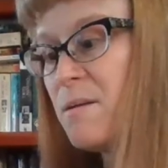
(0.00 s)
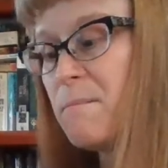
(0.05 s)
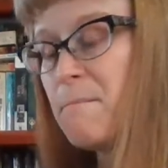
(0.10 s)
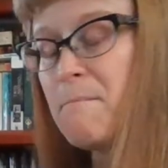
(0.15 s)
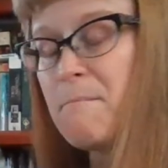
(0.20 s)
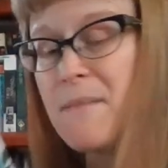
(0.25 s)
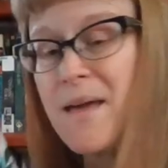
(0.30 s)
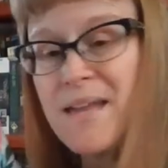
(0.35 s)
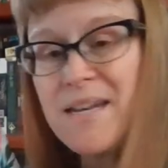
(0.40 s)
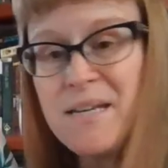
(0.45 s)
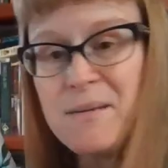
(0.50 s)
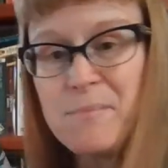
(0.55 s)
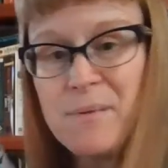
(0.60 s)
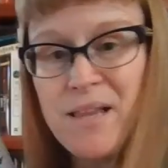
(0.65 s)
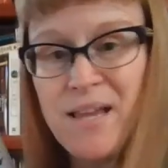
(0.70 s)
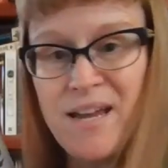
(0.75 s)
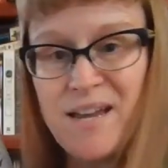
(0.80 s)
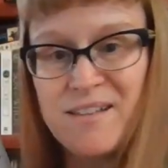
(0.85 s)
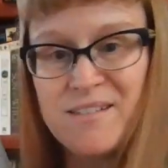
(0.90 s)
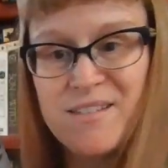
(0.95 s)
Many
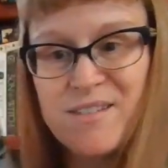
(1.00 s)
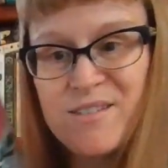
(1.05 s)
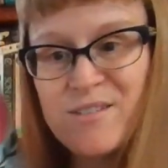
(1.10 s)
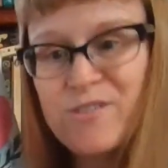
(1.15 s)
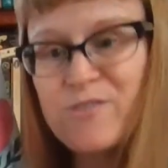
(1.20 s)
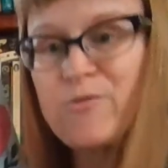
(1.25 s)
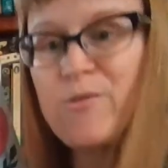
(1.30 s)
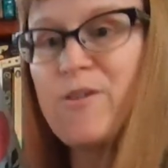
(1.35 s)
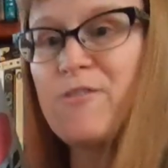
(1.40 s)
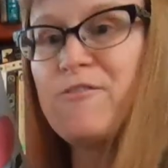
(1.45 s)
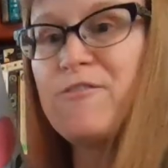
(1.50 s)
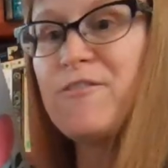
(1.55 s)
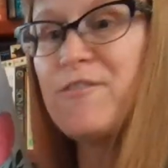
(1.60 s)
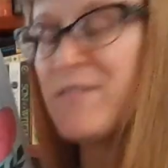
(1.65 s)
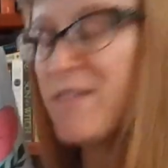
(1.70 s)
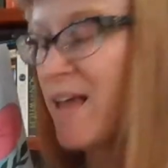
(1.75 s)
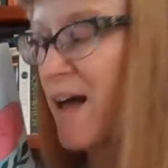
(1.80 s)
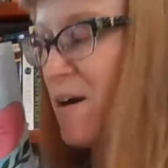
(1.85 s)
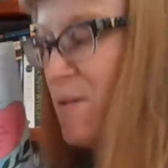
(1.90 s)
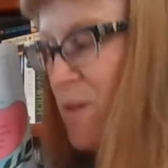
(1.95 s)
plants grow
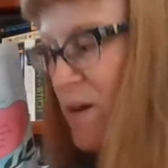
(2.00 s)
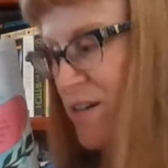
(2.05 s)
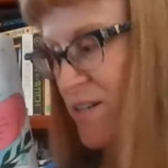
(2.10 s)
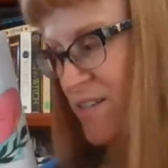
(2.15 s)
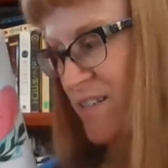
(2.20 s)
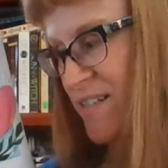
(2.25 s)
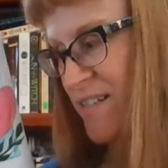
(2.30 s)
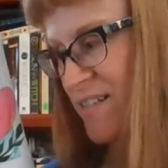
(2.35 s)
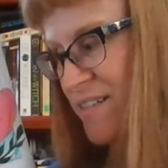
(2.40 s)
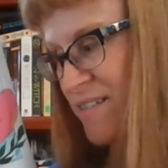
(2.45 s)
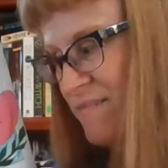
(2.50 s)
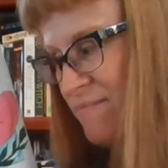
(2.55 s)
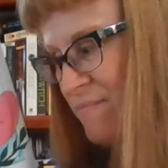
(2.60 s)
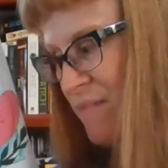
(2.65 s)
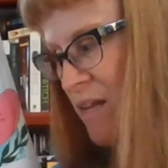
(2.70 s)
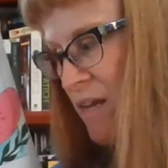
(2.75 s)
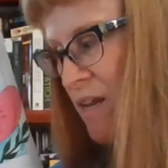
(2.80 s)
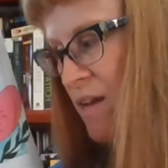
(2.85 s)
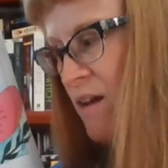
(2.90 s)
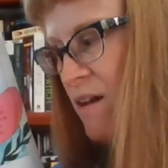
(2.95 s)
flowers.
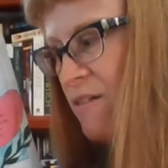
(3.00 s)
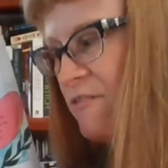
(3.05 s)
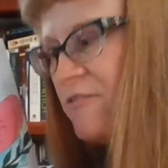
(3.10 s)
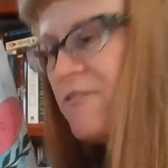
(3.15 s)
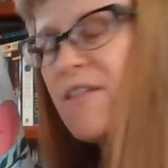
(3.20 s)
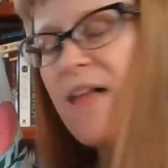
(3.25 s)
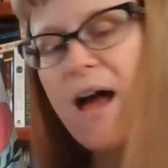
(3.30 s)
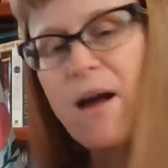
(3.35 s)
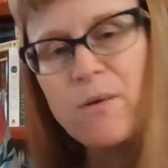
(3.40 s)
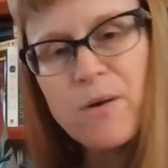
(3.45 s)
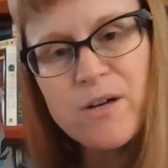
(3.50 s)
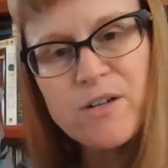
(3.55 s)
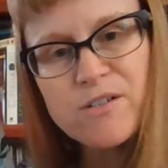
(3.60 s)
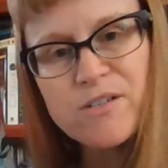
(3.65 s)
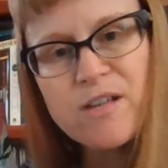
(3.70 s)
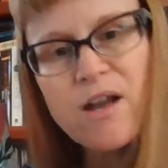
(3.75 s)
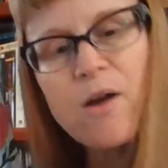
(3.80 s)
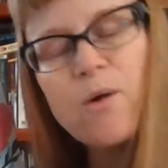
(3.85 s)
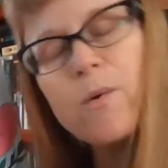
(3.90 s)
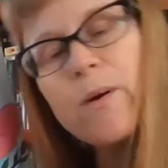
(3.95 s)

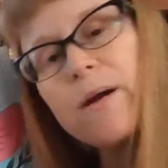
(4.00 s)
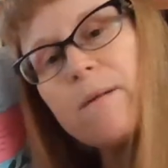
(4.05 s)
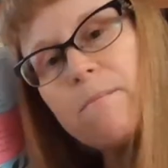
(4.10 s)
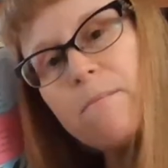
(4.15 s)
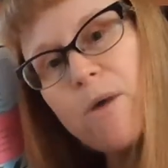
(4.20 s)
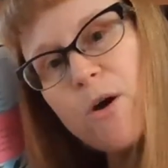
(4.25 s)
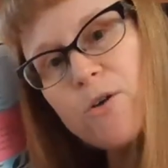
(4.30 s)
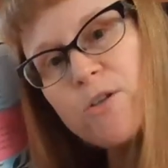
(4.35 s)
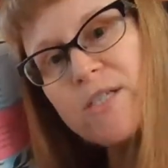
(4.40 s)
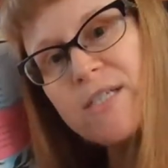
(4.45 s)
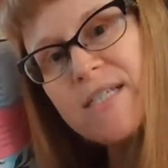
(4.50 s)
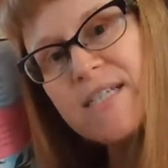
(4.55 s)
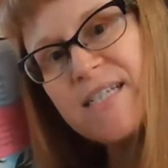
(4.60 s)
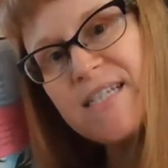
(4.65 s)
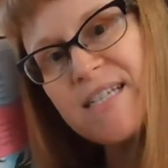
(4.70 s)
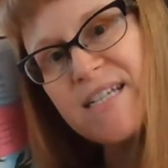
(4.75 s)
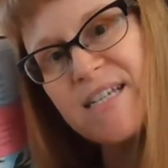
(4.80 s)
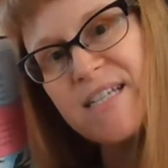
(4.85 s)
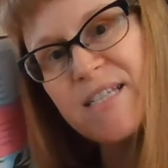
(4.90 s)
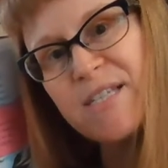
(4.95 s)
Flowers are where most
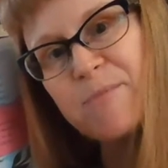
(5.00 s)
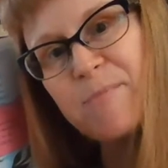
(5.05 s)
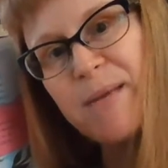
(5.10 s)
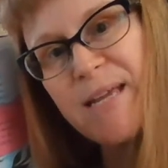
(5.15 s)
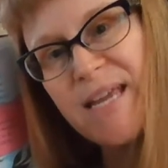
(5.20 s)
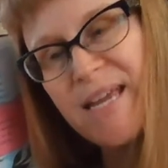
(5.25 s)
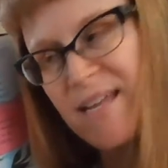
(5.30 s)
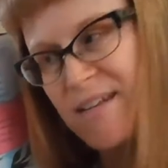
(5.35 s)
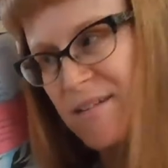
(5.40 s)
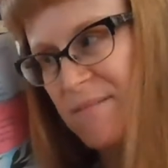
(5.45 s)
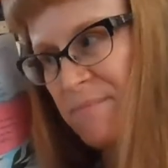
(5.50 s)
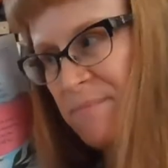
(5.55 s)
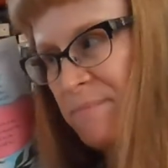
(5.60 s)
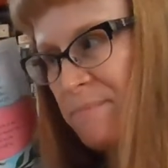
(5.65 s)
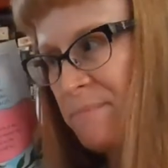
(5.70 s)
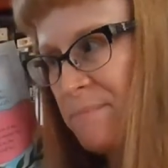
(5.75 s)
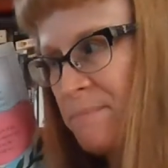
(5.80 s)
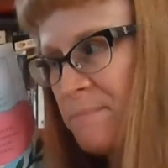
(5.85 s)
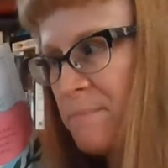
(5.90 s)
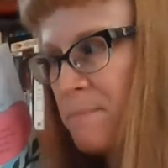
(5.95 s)
seeds begin.
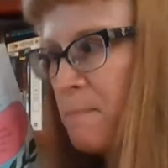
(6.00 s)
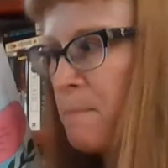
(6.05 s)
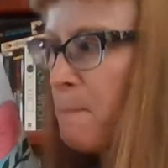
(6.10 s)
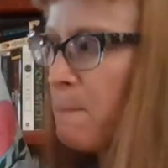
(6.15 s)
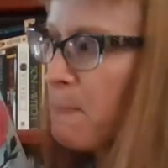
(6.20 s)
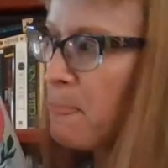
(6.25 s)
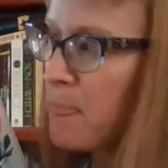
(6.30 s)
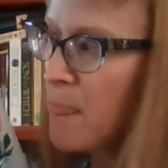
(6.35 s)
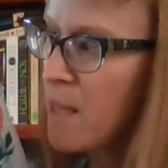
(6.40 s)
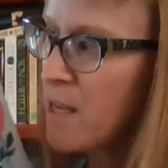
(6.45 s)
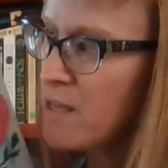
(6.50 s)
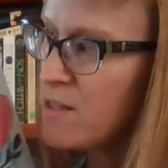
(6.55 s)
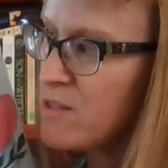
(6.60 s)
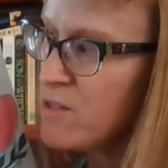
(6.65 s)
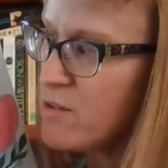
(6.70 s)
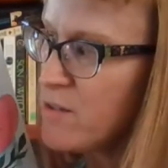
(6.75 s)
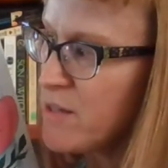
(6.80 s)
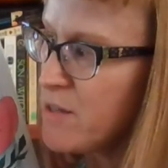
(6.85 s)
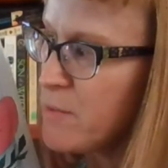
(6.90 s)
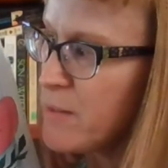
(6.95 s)

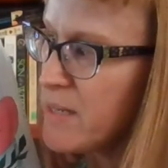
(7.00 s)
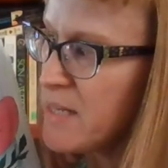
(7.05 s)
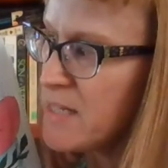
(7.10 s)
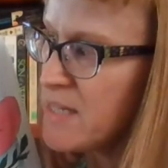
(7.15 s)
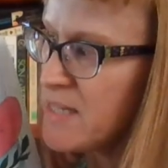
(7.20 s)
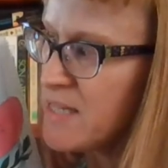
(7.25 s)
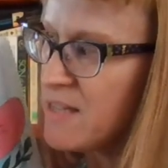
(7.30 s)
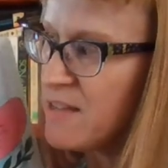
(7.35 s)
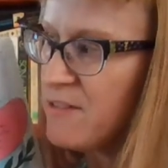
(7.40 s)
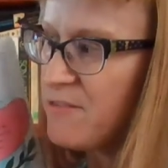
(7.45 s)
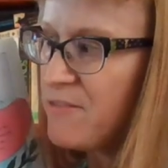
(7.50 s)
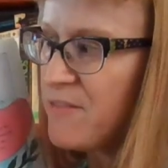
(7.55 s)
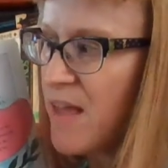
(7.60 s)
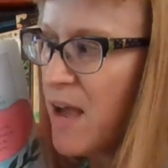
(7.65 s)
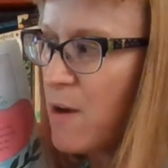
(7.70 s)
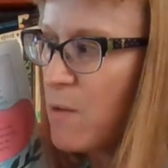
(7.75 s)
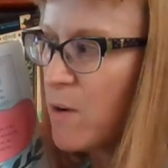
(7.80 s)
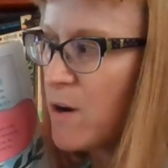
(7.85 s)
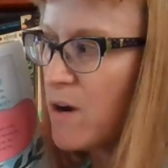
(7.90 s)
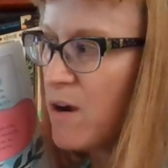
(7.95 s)
So look, we can see the
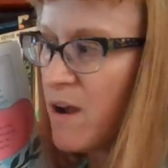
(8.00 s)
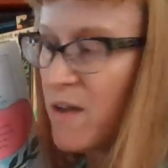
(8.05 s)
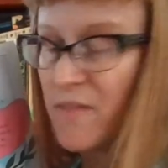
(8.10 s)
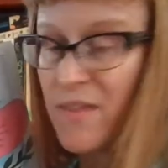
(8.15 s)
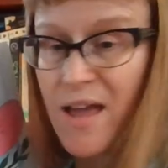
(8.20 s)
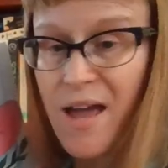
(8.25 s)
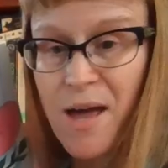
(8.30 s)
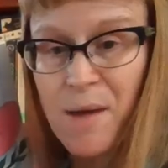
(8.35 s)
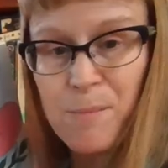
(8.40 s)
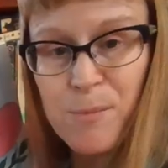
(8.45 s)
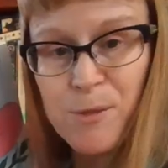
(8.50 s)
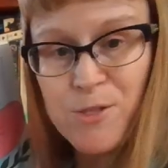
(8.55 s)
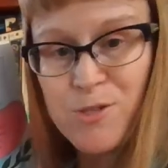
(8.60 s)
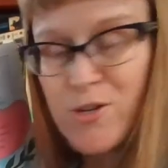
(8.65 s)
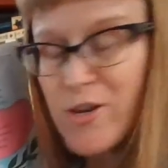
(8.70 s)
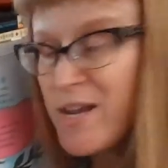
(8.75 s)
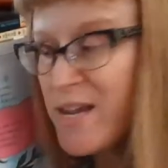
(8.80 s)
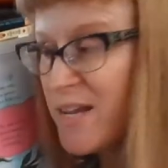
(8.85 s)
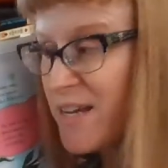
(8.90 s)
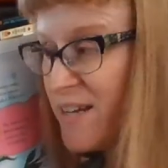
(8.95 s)
flower on the apple
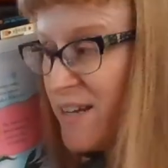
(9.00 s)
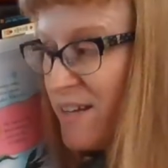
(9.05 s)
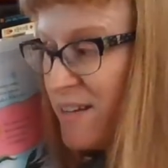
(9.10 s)
tree.